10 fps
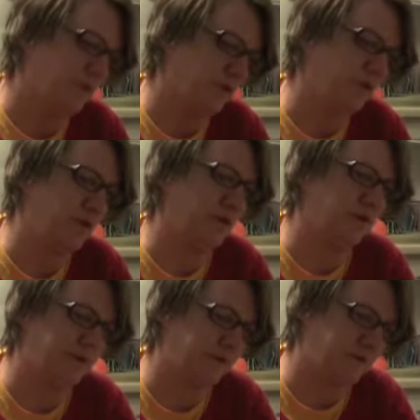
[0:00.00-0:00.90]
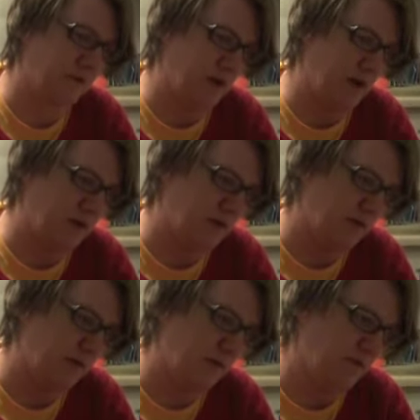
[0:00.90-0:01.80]
field notes,
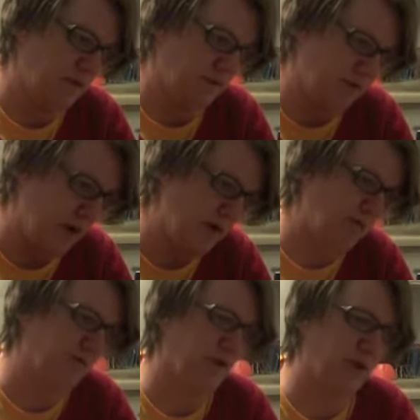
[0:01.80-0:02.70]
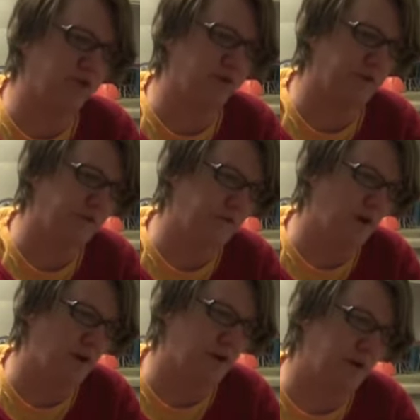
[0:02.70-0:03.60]
write reflections
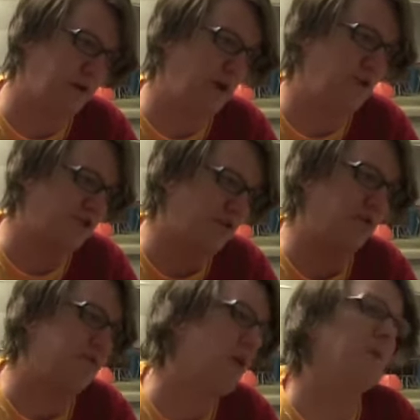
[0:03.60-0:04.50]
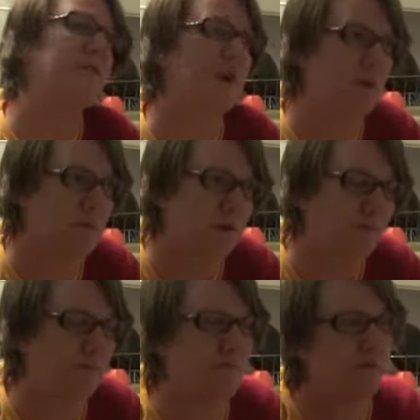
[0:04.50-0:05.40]
on each and every time I subbed
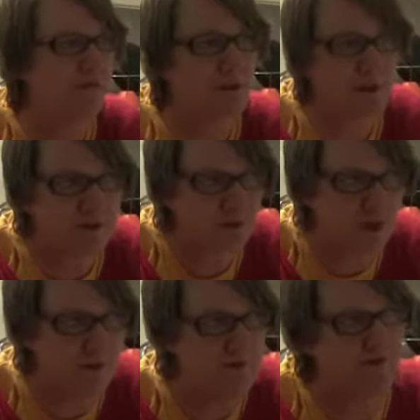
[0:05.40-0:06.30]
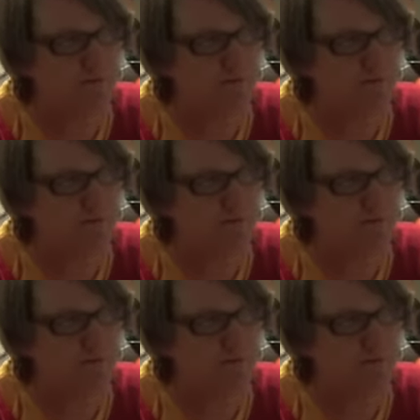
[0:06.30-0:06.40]
for various grades.